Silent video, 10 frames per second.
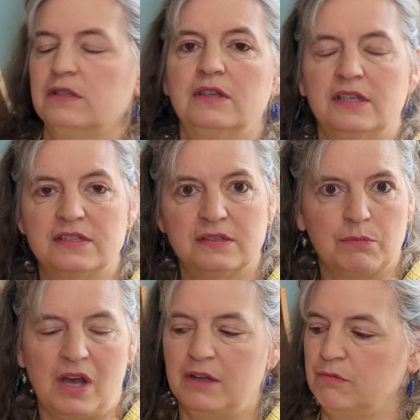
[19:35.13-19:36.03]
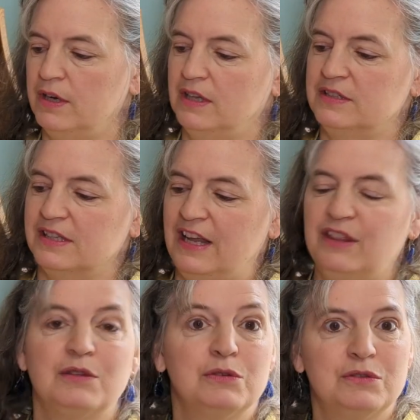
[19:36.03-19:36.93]
and I've written
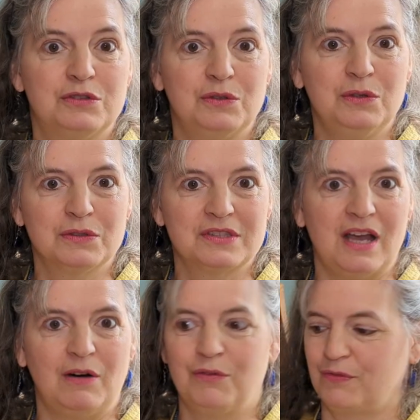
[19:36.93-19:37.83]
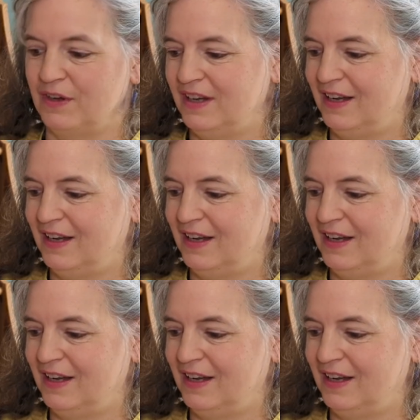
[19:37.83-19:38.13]
underneath, to yourself.